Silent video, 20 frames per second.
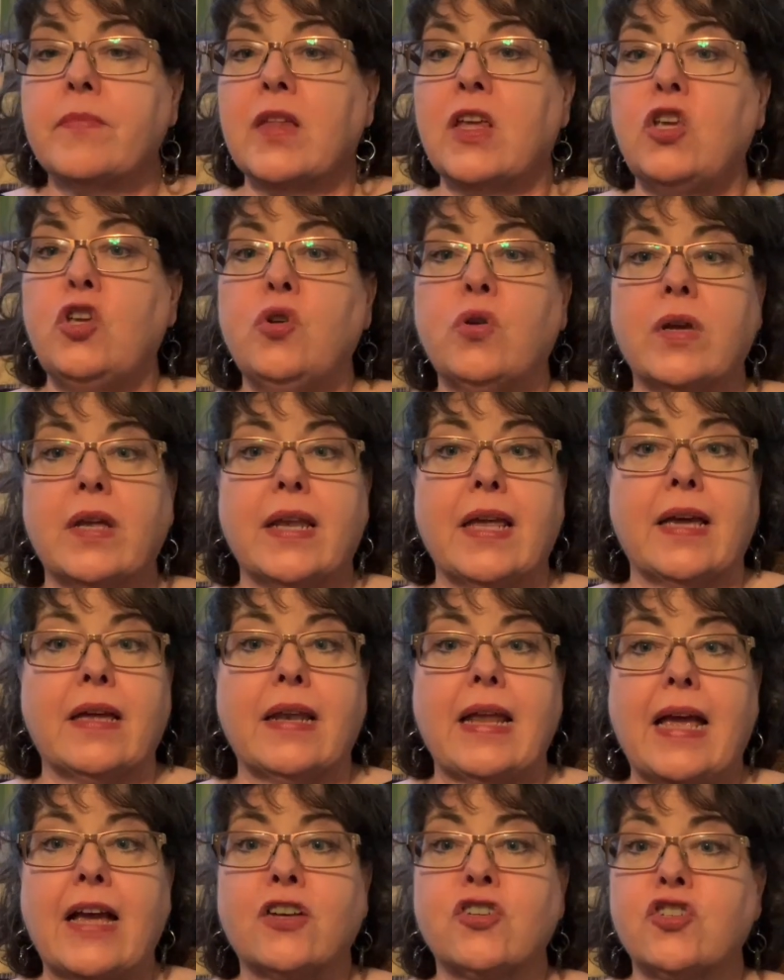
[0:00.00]
You could add
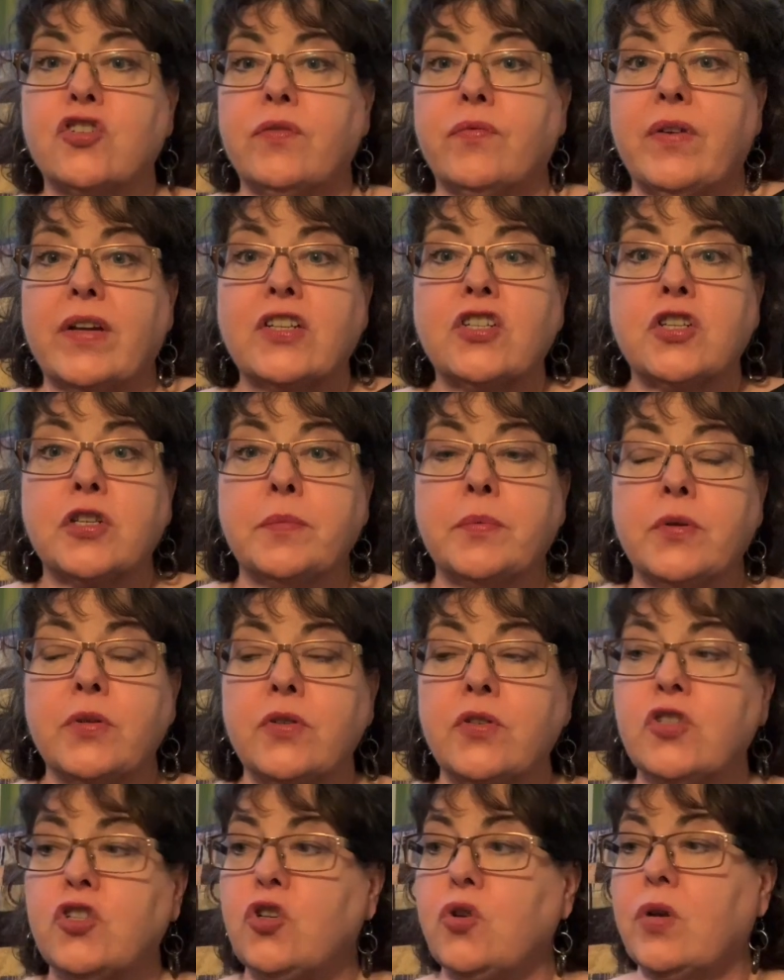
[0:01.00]
extra
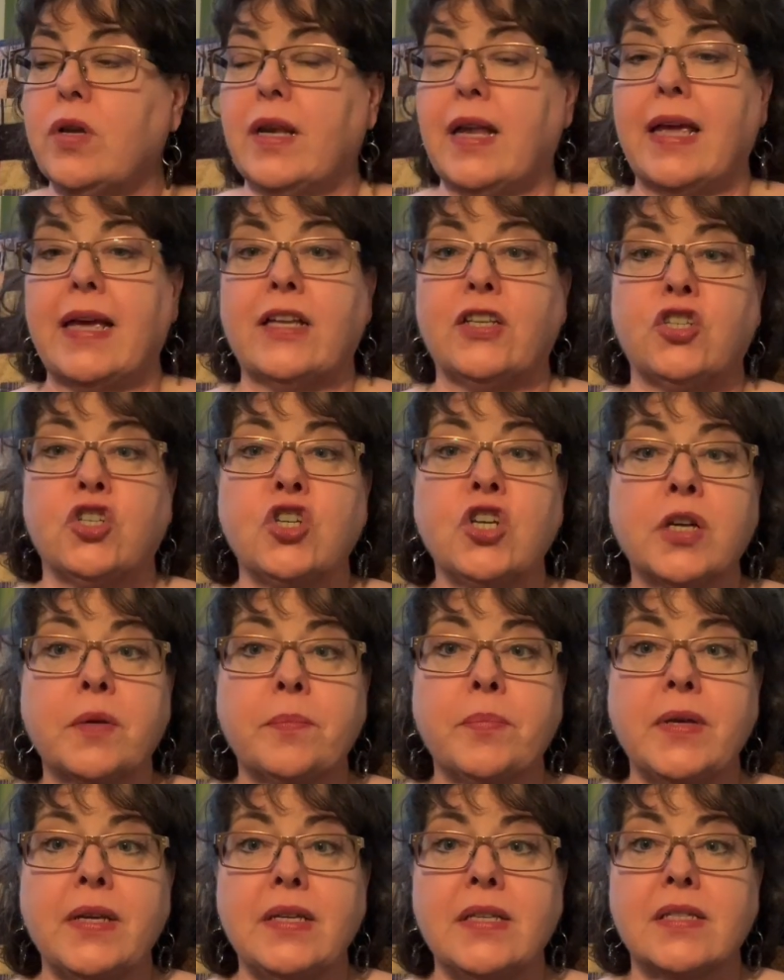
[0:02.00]
vegetables. You could add
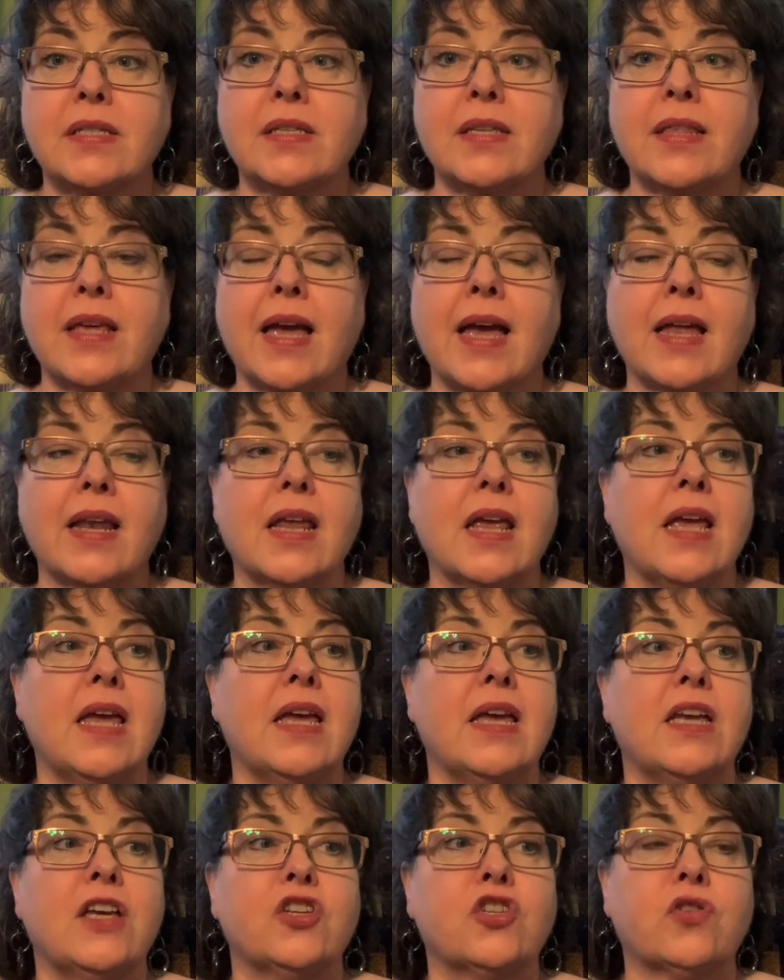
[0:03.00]
chickpeas to that
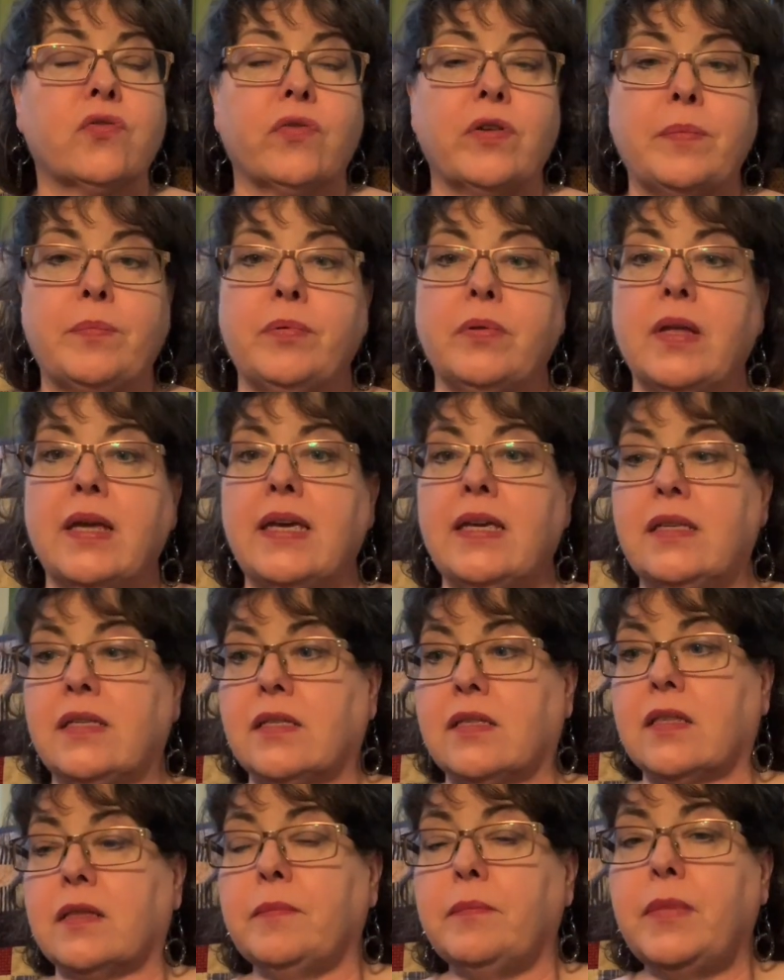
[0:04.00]
to
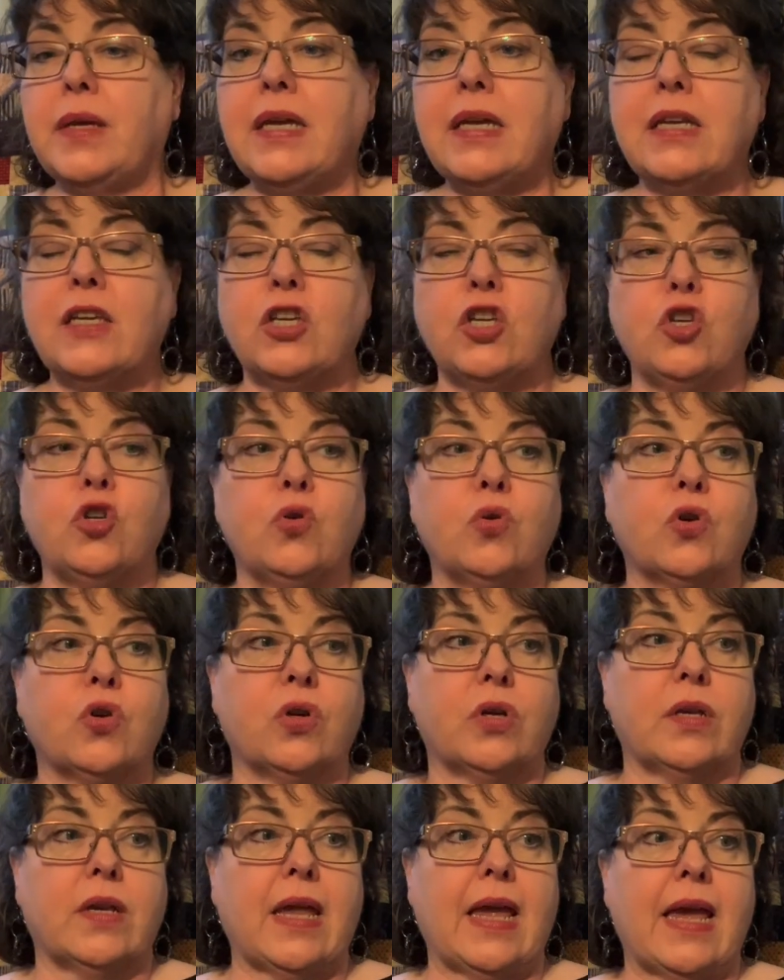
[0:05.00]
replace the meat. You
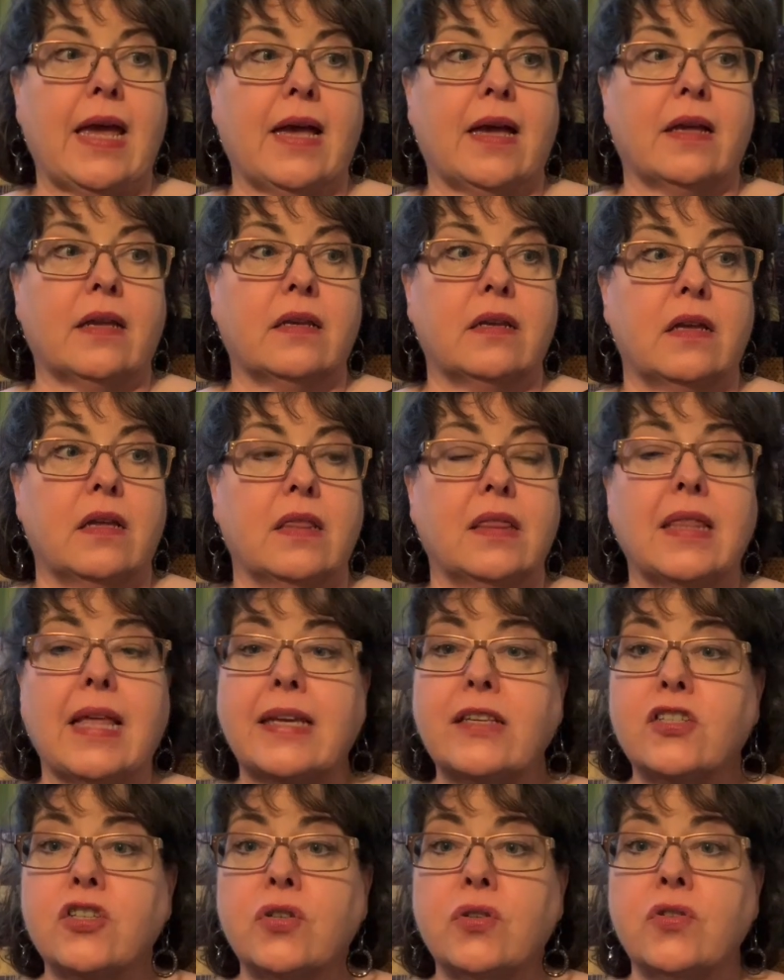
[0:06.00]
could add
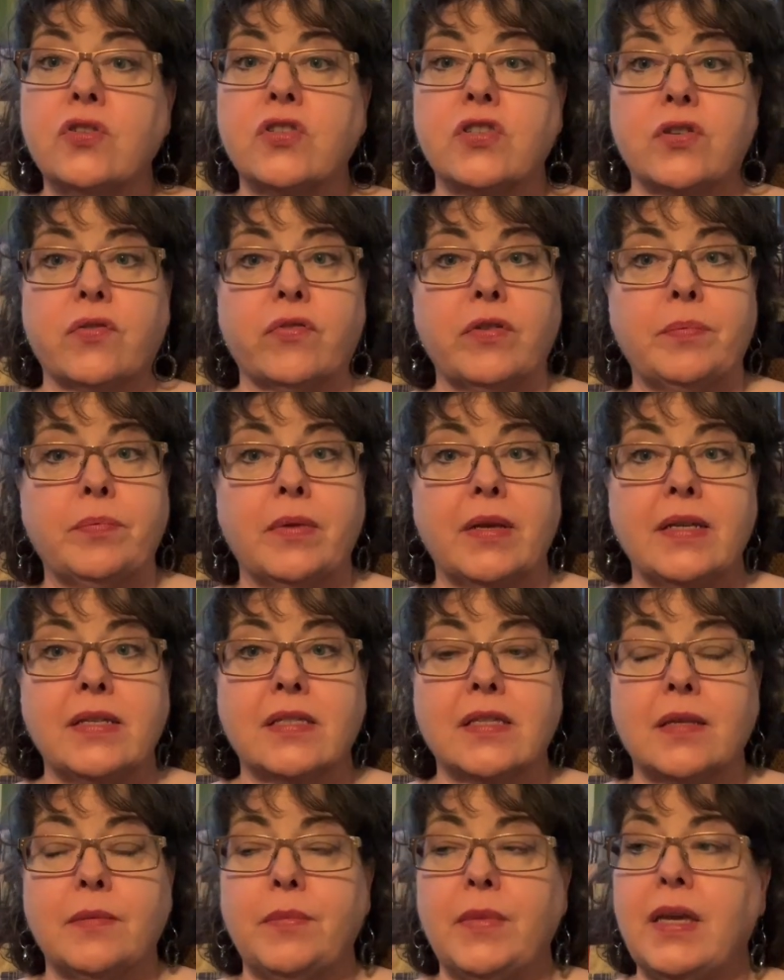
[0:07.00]
lentils to replace
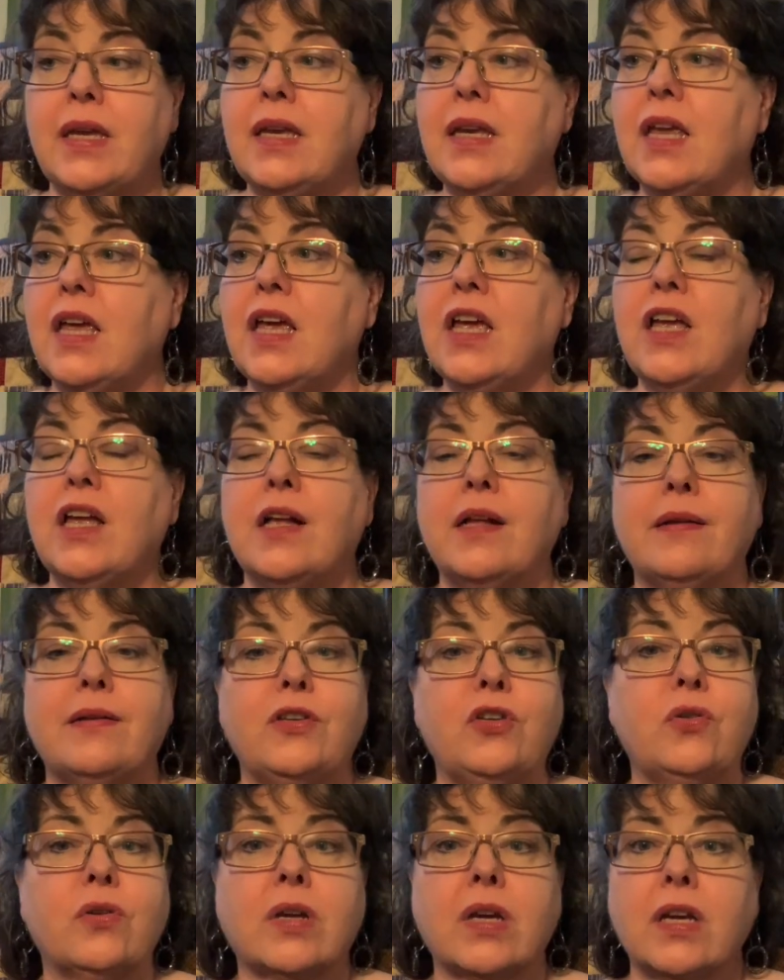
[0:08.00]
the meat.
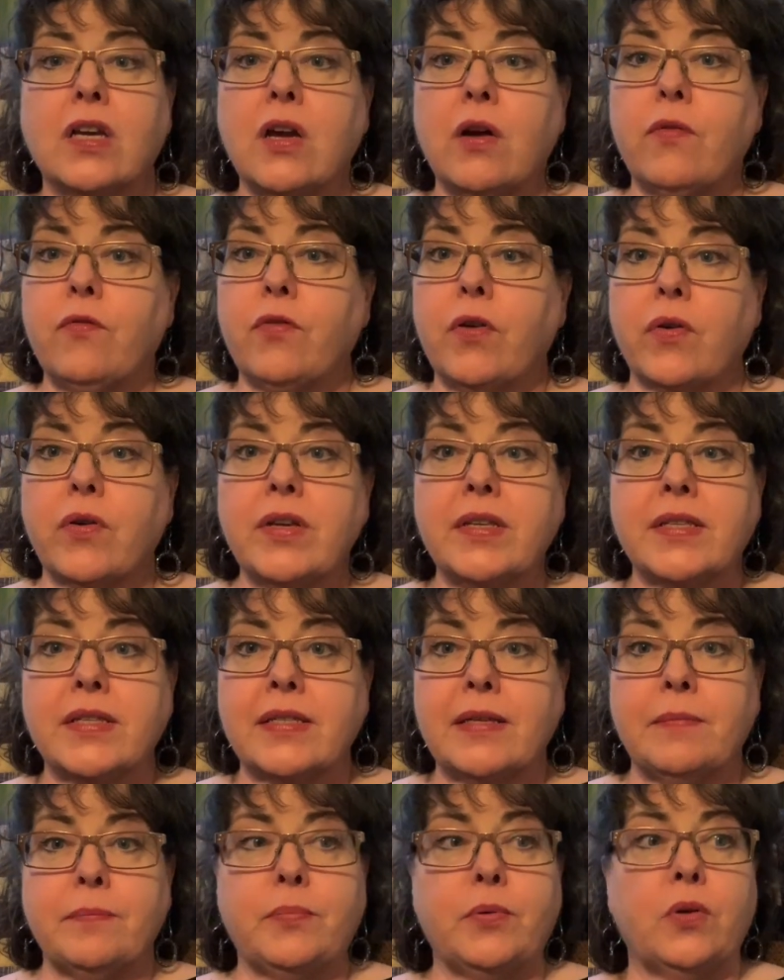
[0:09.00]
You could go very
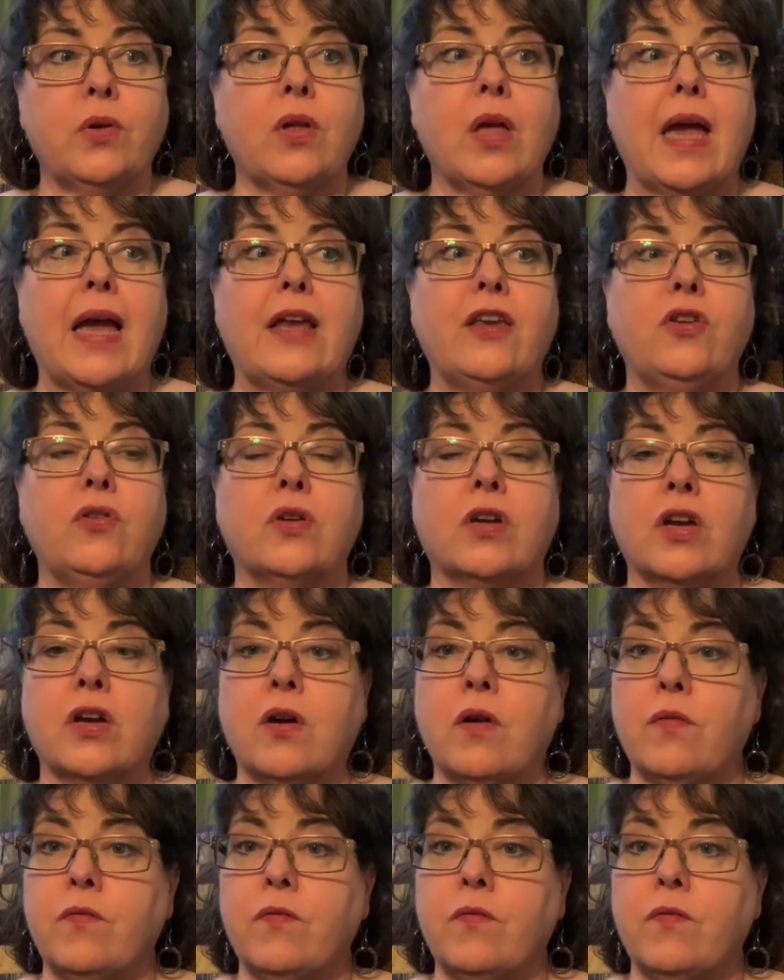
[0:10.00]
simple and you could go